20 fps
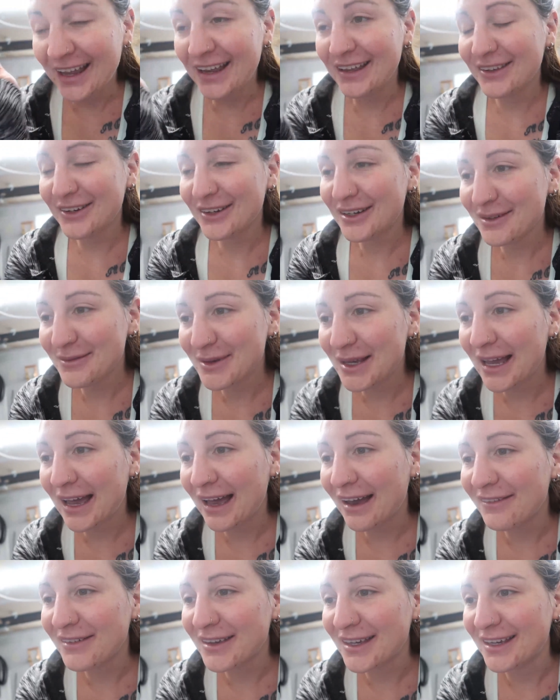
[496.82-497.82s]
And they're gonna be
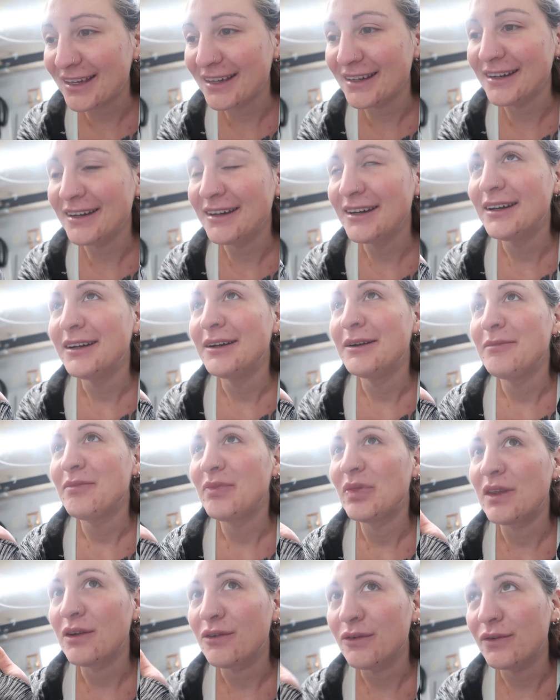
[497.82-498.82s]
having
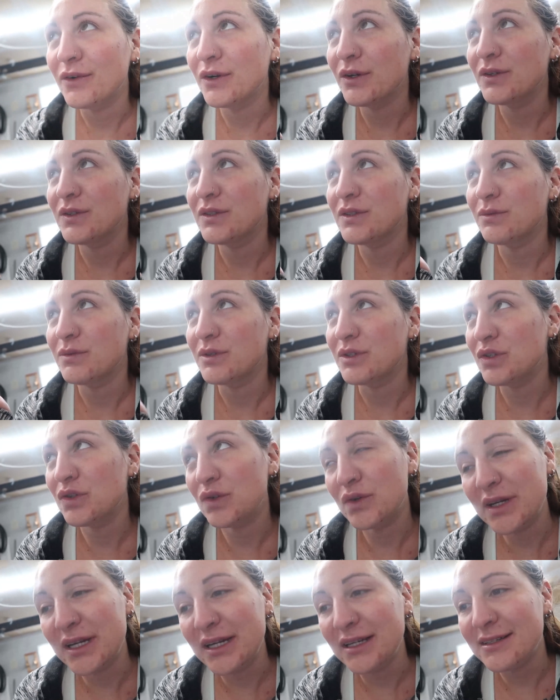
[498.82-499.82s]
the first
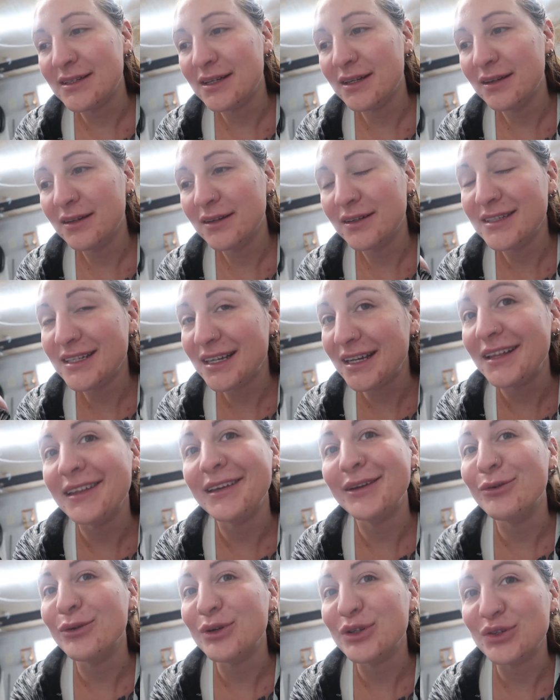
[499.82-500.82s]
retreat,
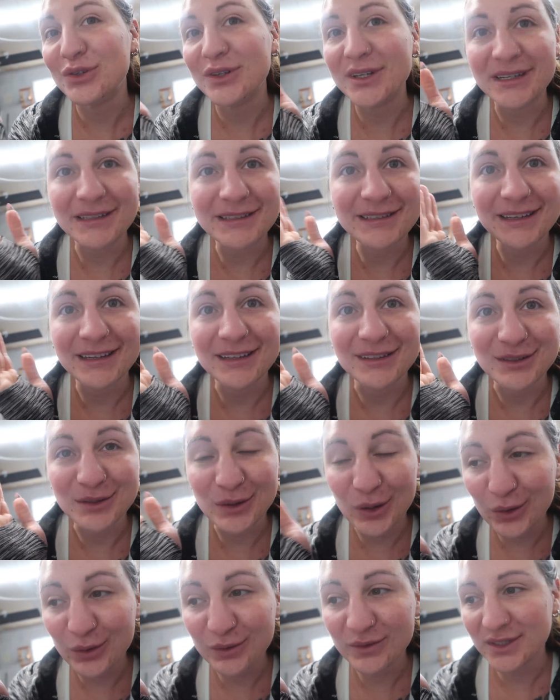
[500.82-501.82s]
TLE retreat since
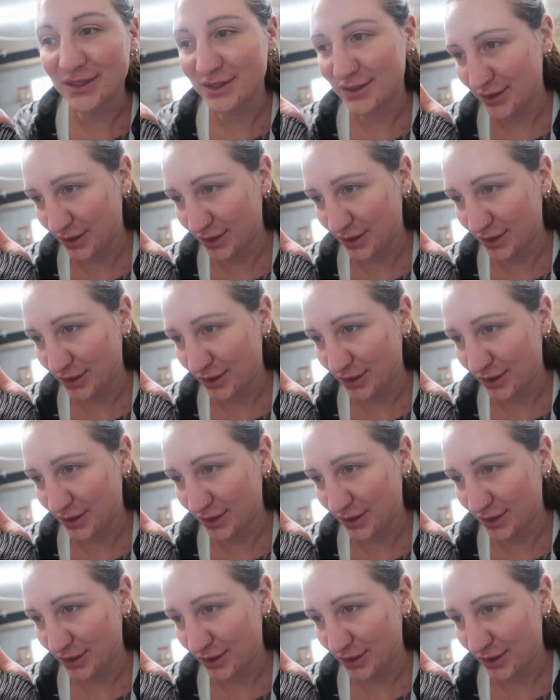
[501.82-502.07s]
COVID